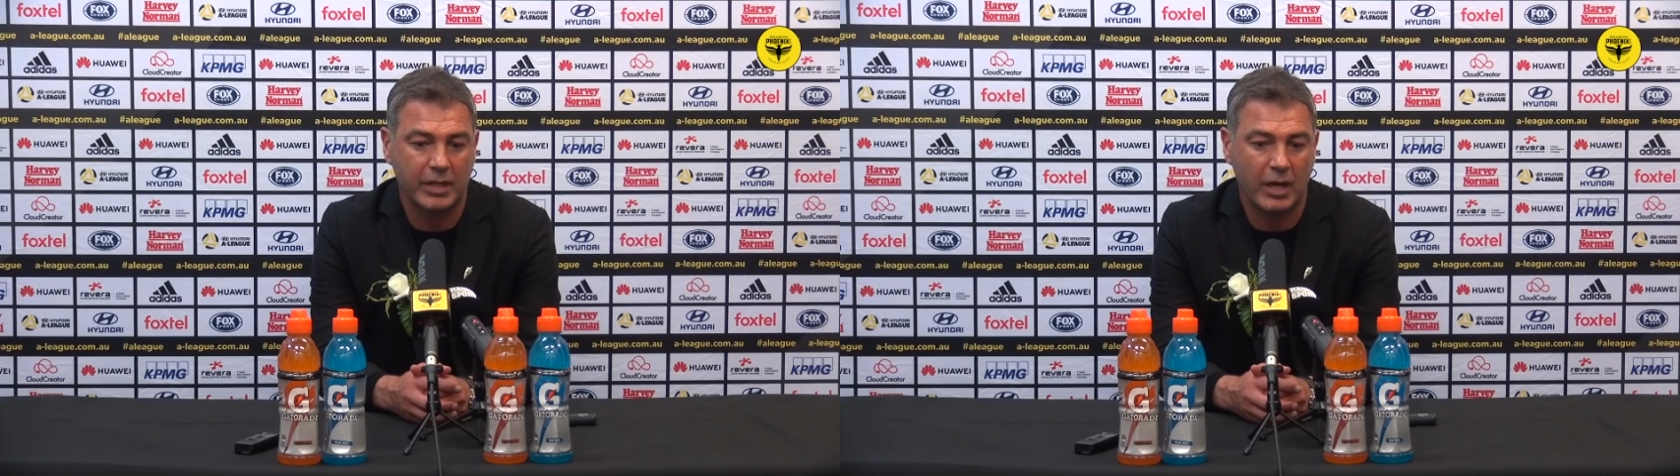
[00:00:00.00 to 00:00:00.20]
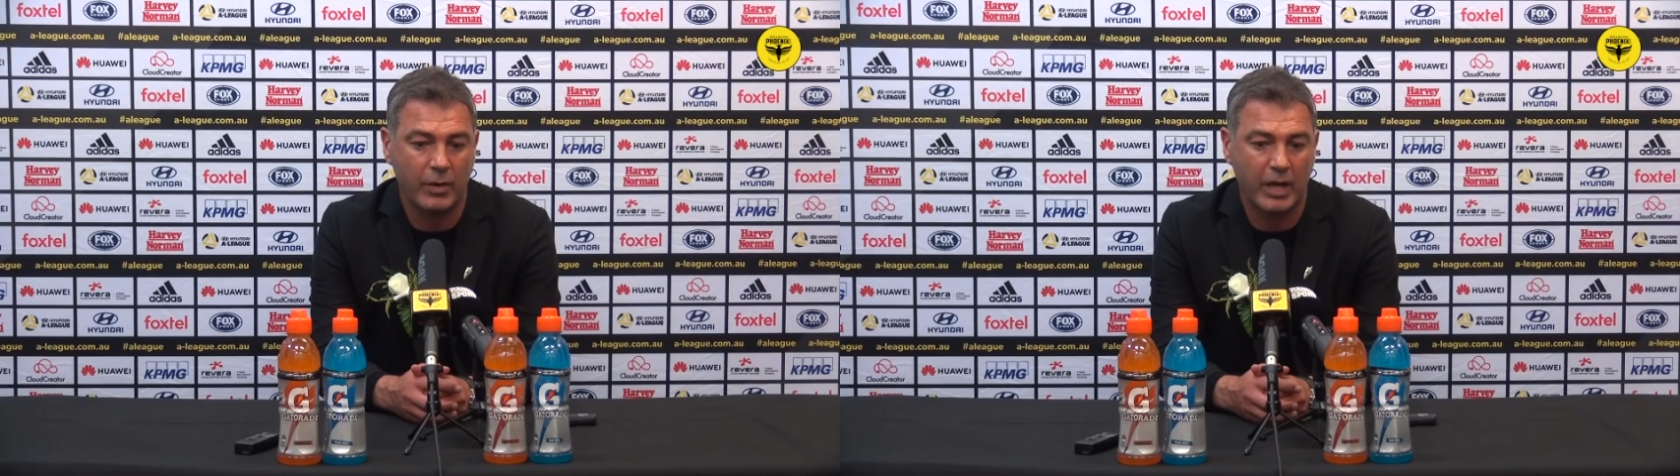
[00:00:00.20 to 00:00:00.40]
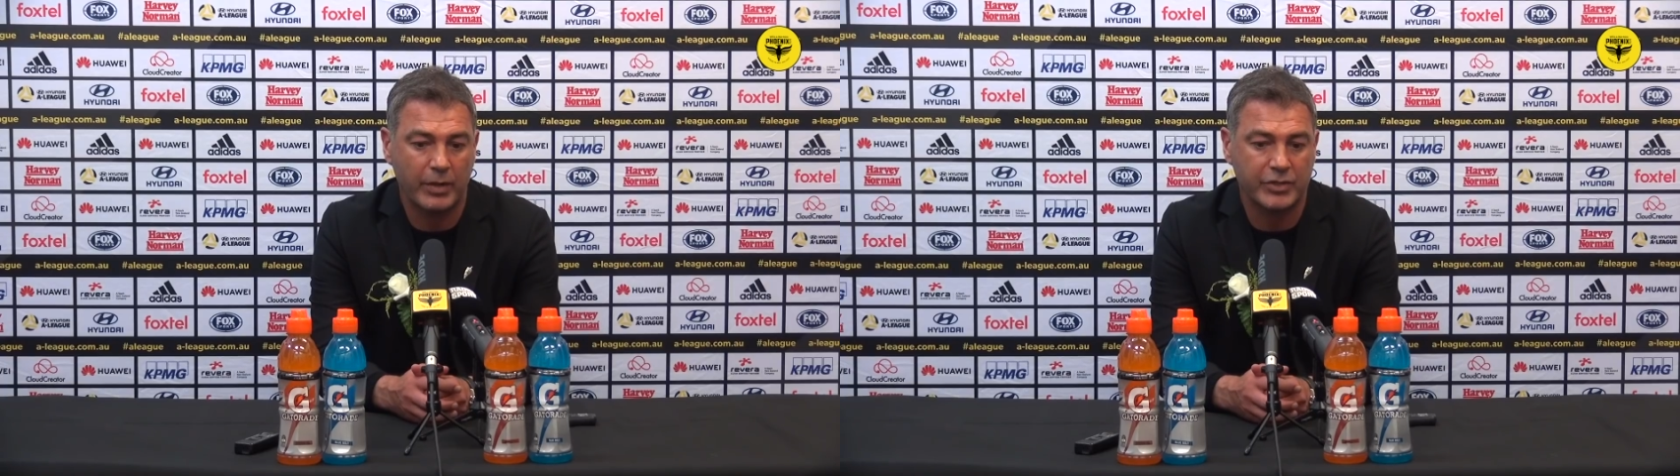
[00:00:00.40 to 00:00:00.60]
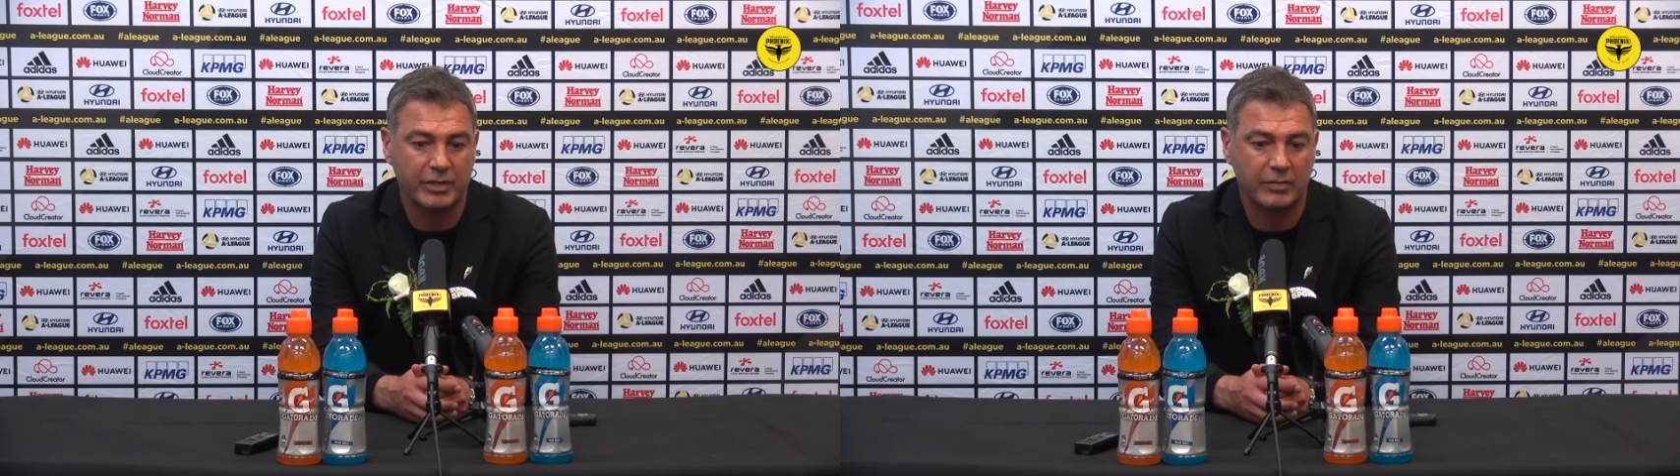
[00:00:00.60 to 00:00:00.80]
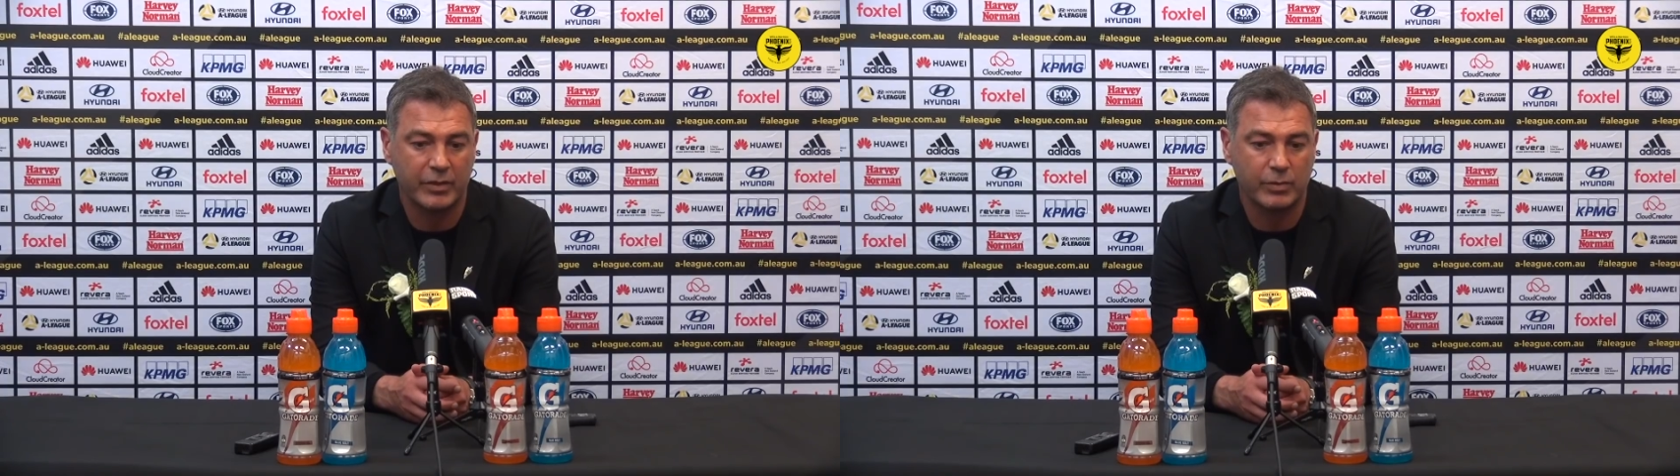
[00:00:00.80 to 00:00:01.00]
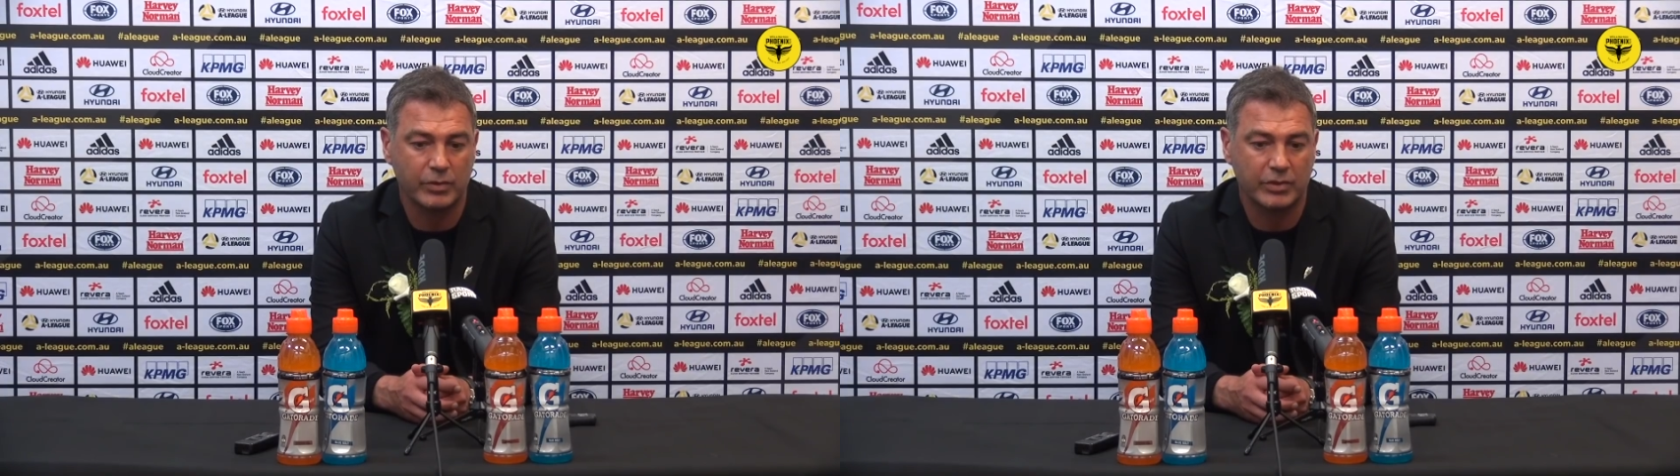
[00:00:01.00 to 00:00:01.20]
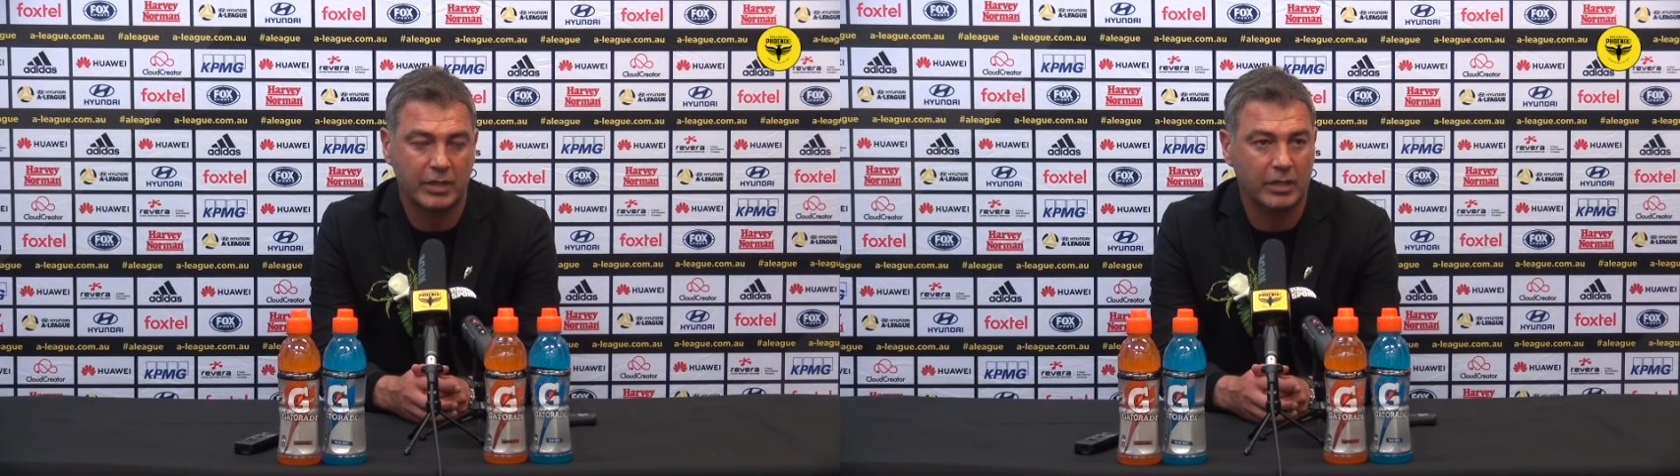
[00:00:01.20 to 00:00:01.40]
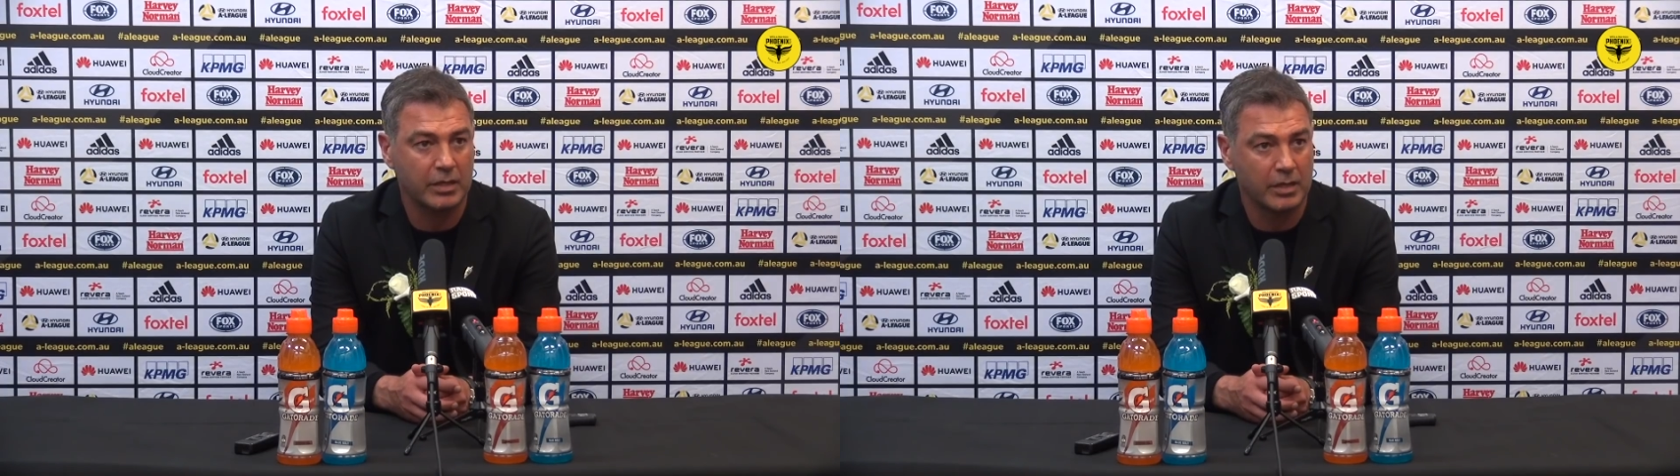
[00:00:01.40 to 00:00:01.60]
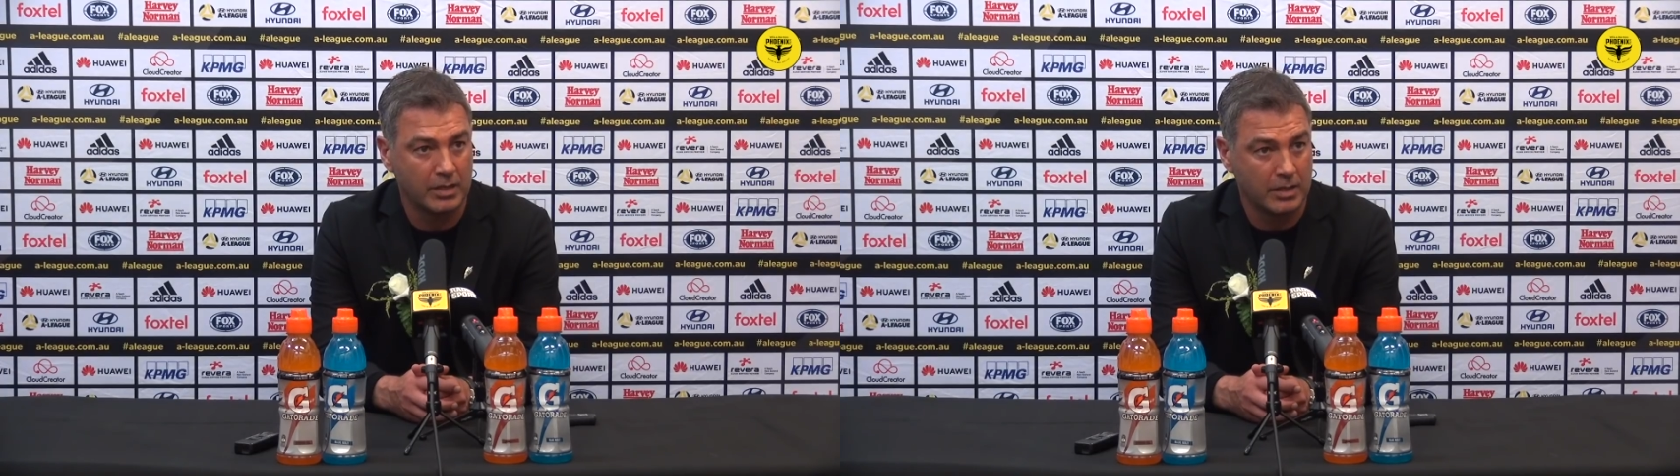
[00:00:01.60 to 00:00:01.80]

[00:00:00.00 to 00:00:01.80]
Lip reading: know how each individual is going